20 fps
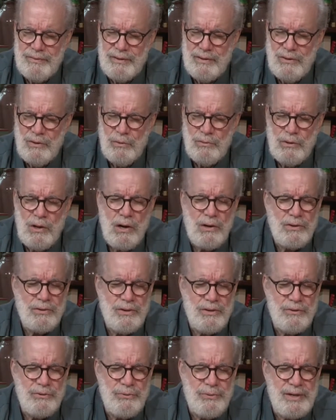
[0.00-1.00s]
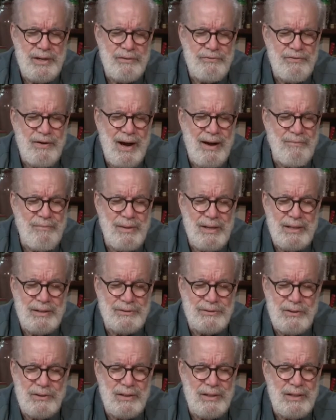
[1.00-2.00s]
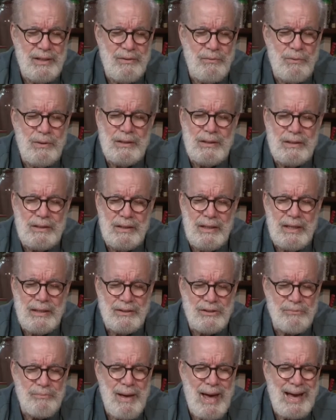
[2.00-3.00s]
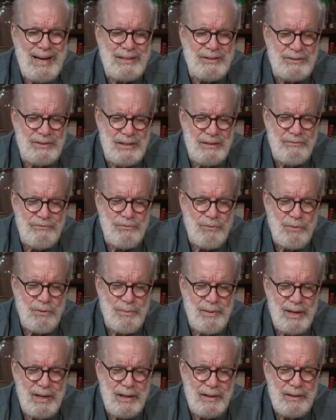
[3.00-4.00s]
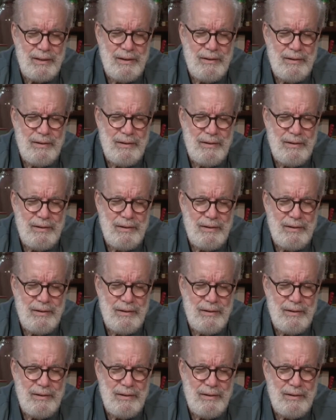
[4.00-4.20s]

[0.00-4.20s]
no longer than 3 to 5 minutes on any one thing, this magazine format.